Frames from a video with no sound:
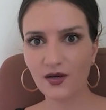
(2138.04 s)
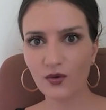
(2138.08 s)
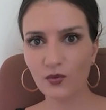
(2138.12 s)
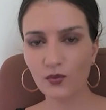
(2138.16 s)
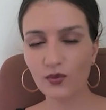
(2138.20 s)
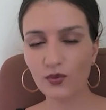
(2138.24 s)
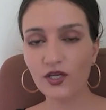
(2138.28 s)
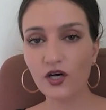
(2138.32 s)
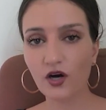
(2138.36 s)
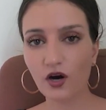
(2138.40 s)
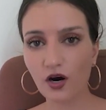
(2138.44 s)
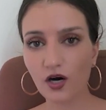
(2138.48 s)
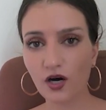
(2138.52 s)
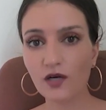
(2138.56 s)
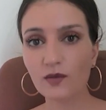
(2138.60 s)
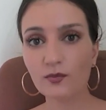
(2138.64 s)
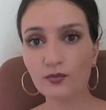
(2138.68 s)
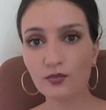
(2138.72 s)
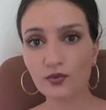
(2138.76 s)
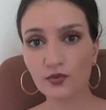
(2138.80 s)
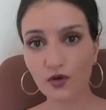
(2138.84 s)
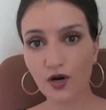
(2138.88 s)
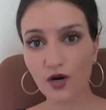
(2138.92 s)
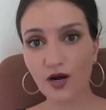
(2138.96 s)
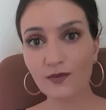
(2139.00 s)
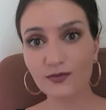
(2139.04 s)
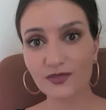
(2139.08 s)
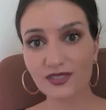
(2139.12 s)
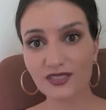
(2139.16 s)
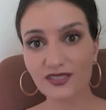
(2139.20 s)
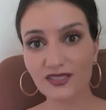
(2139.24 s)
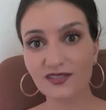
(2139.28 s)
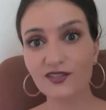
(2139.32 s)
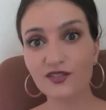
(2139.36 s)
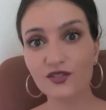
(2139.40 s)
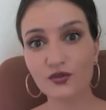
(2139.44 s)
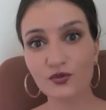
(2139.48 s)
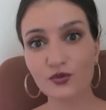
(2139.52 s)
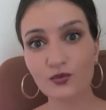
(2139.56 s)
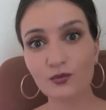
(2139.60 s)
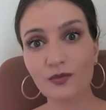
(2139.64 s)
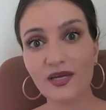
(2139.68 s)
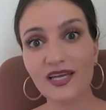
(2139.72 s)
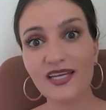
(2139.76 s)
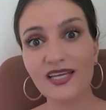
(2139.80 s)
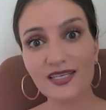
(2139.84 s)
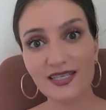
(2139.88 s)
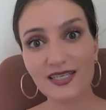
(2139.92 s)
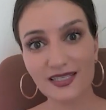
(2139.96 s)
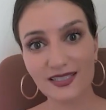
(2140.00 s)
we are prompted to
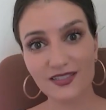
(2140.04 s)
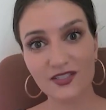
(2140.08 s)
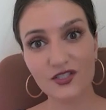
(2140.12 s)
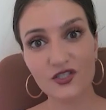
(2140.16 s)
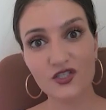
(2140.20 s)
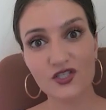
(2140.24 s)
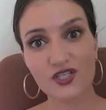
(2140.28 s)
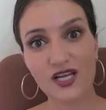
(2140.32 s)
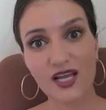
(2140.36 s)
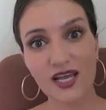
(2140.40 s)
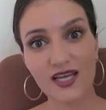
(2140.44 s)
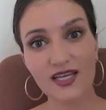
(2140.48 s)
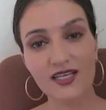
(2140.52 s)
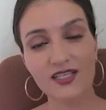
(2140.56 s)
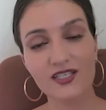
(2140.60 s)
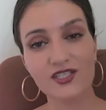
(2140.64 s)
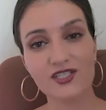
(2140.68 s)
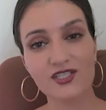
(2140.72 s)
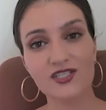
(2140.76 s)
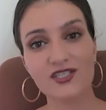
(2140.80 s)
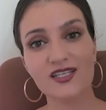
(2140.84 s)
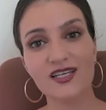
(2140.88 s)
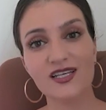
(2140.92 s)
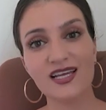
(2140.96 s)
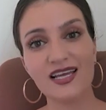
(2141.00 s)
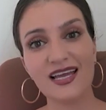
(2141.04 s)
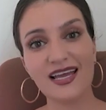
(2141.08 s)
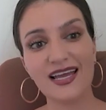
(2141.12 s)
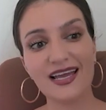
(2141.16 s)
make a change,